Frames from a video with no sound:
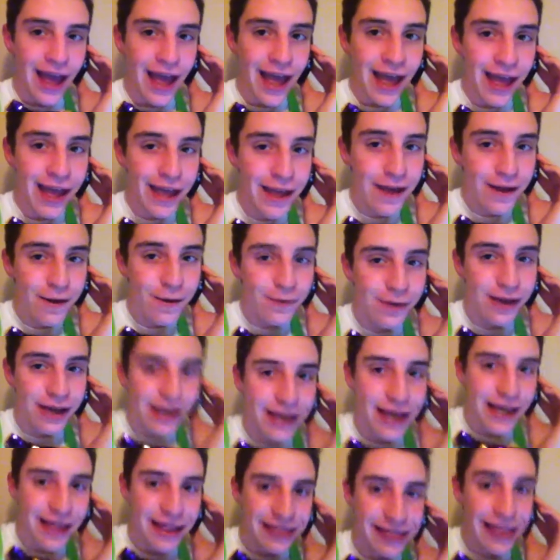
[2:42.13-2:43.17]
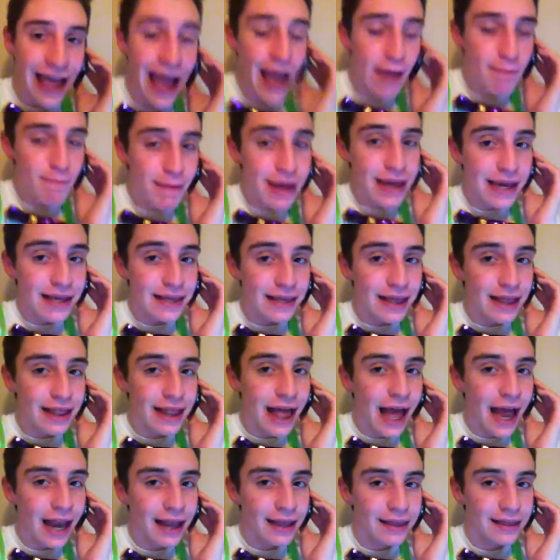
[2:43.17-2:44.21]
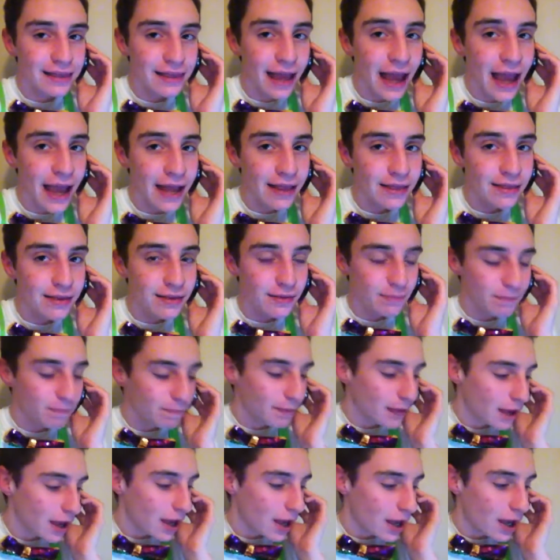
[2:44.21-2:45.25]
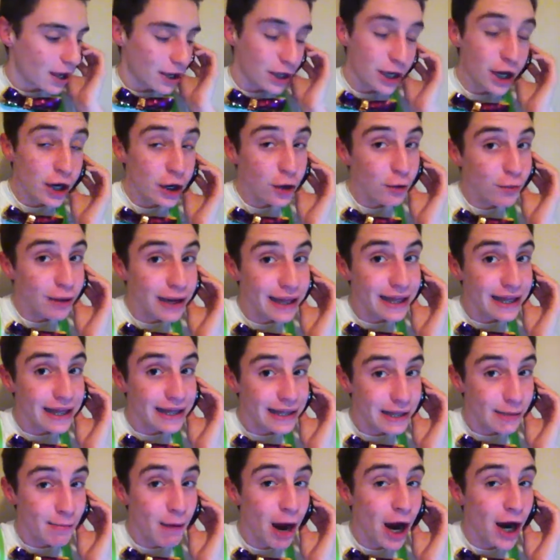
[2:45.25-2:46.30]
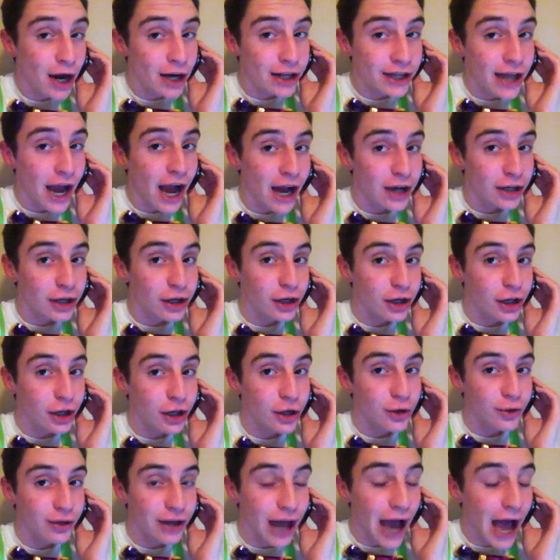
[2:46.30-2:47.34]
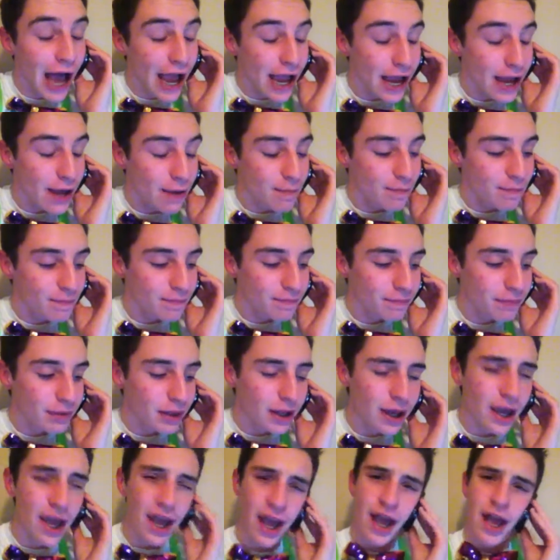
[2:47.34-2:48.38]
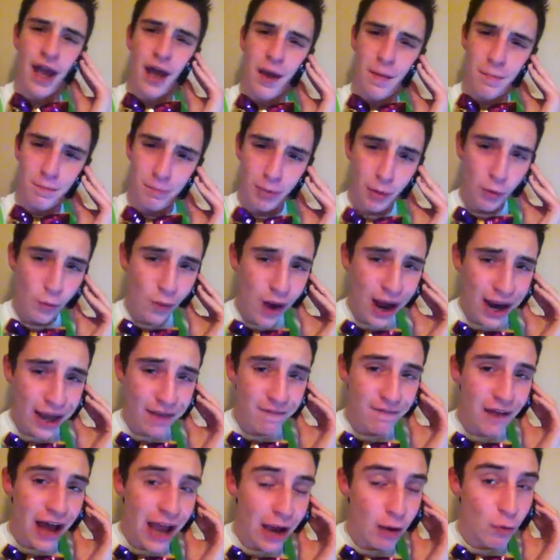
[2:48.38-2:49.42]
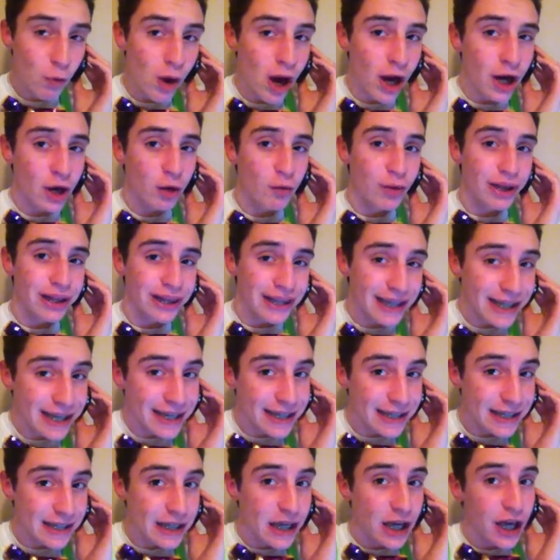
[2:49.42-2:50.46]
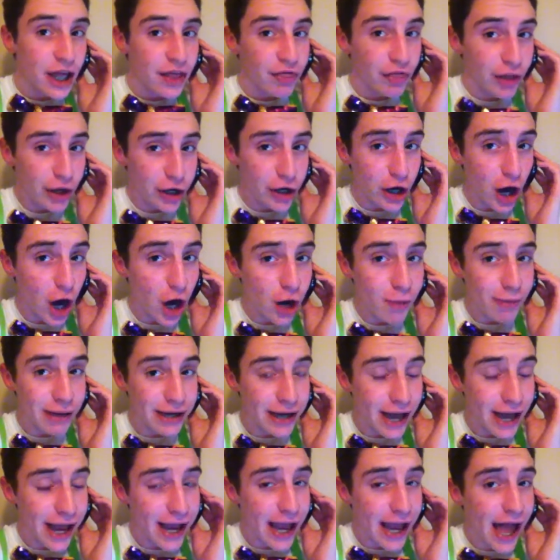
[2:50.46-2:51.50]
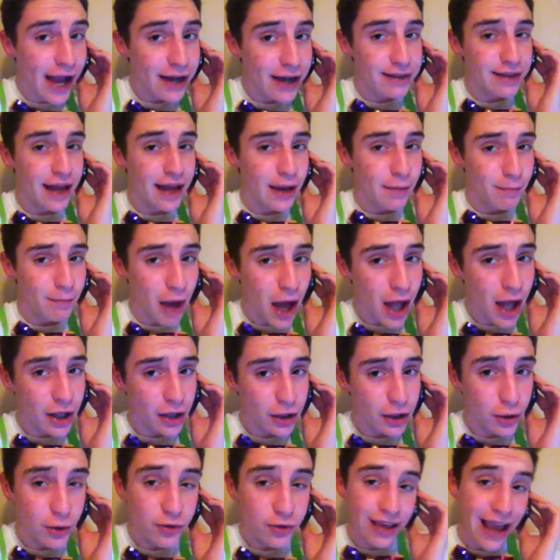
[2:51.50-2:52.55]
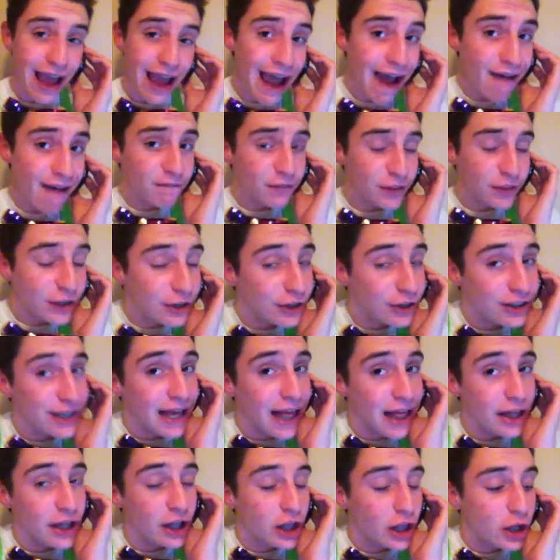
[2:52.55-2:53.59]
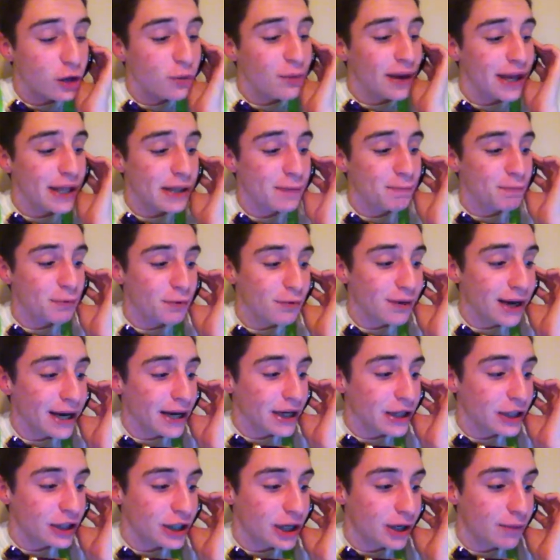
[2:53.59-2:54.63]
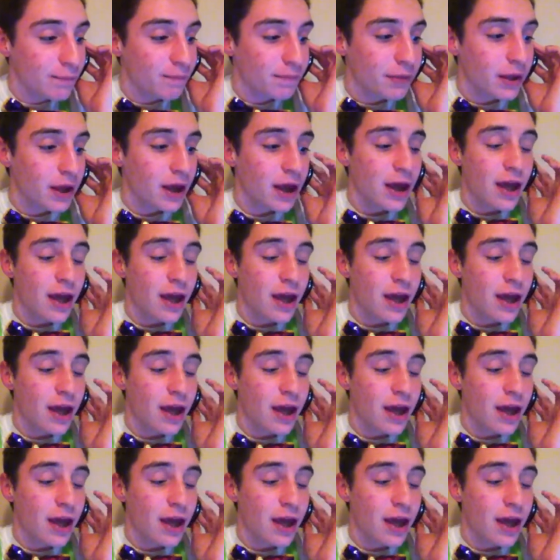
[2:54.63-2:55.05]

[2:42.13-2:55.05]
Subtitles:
Oh, that makes a lot of sense. You're really smart, Dr. Klundia. But what if I want to release the carbon dioxide molecules after cellular respiration?